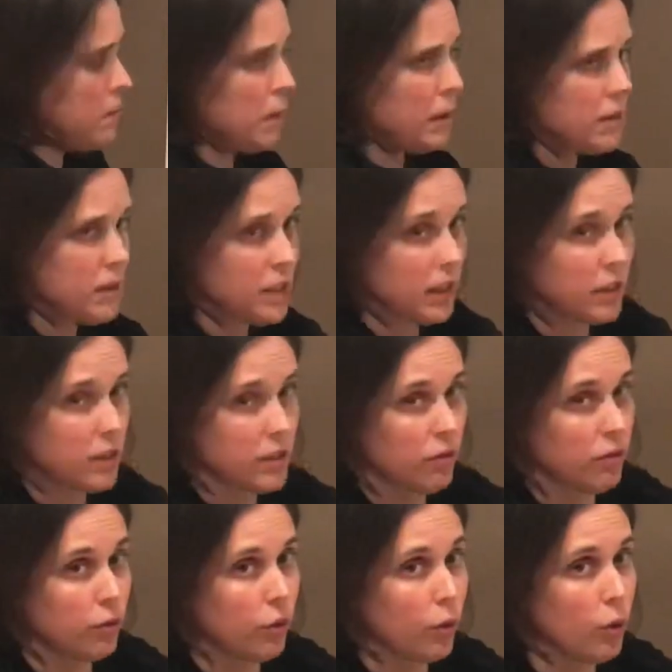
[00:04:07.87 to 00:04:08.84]
both 6 and
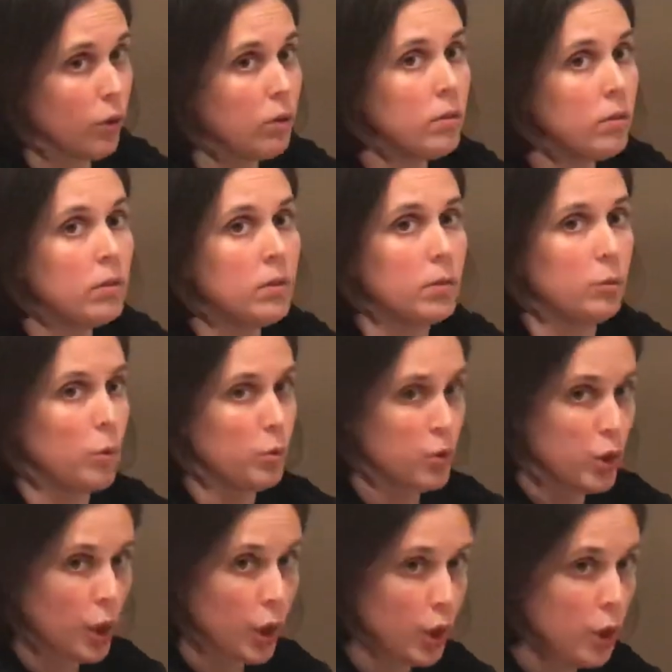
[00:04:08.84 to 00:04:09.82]
4? Well,
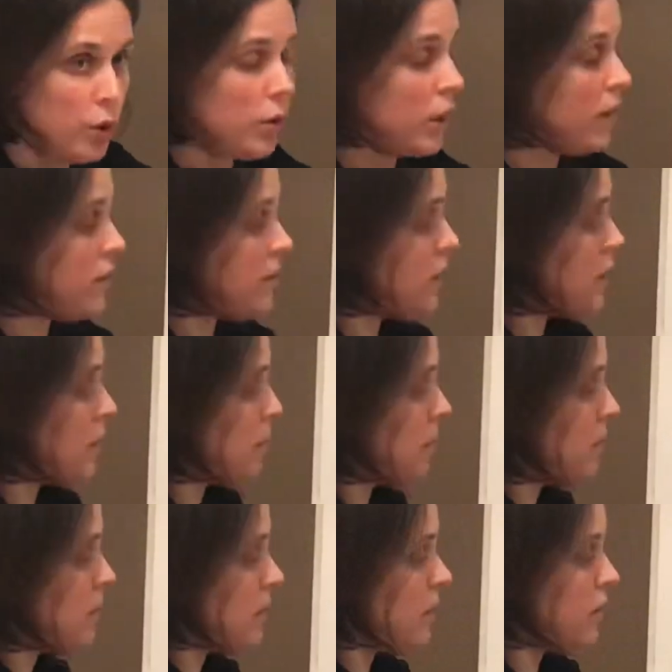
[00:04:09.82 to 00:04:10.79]
2 goes into both
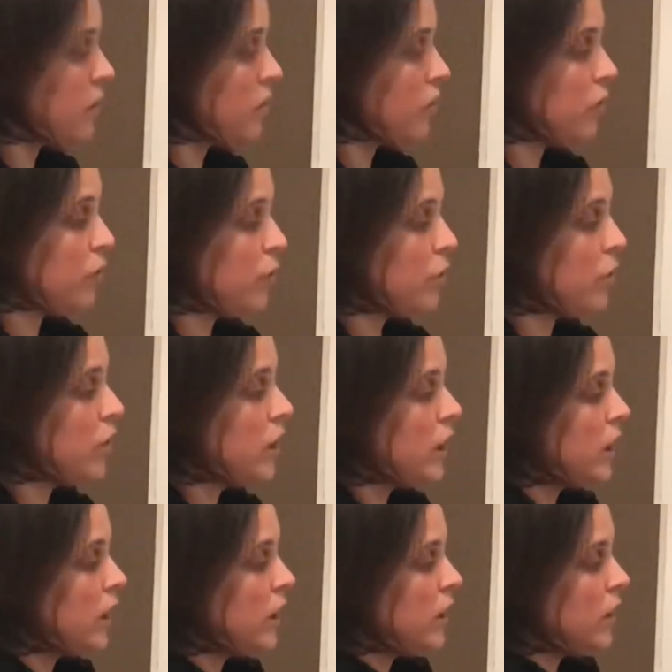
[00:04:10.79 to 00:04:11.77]
6 and 4.
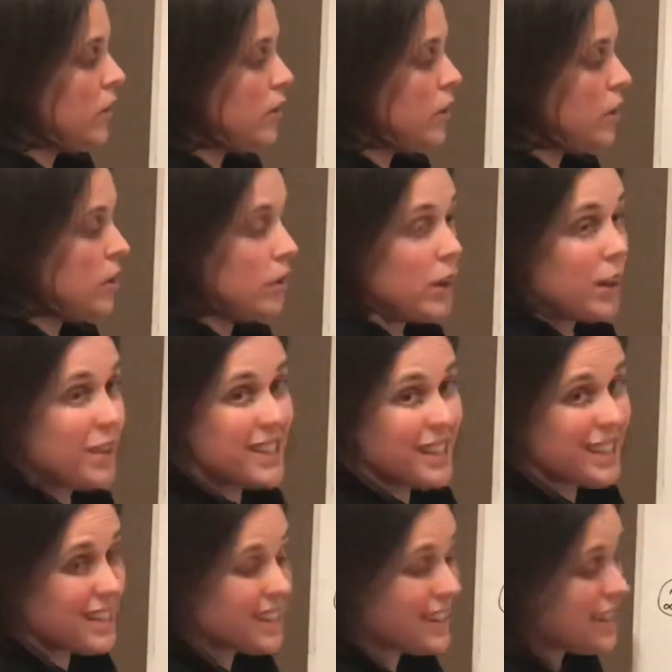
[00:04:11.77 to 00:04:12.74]
2 goes
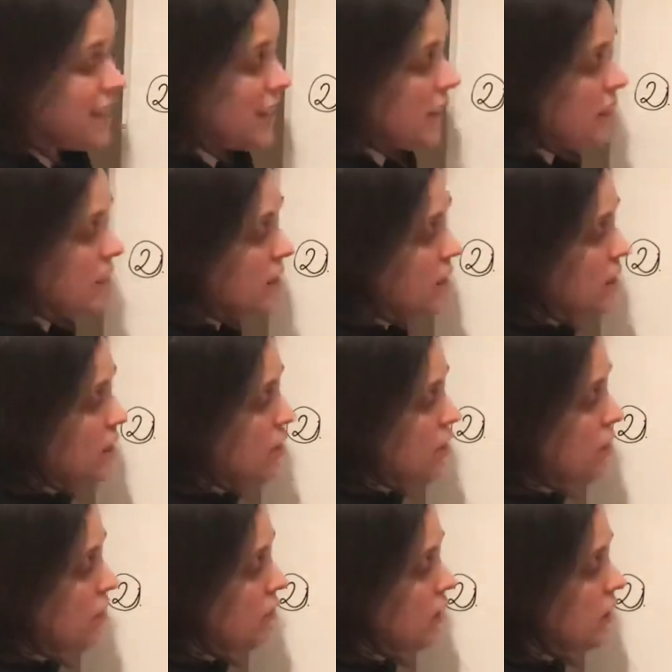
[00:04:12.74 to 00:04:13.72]
into 6
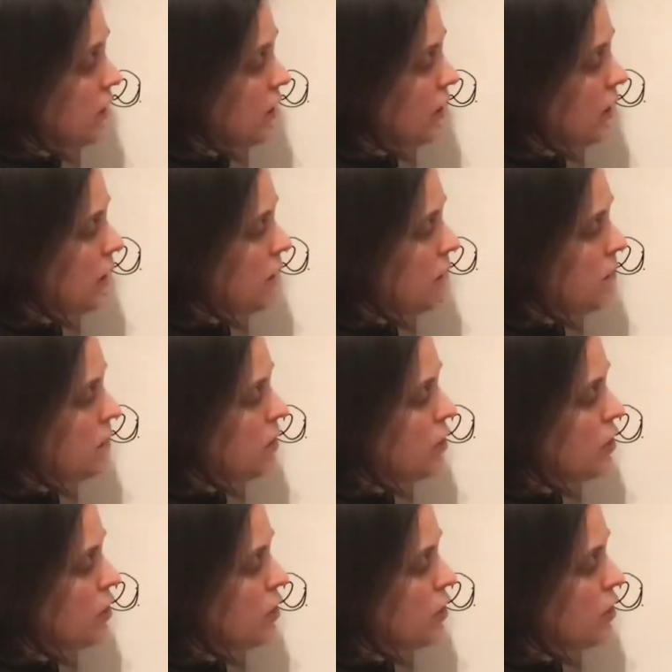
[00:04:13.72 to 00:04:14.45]
3 times, and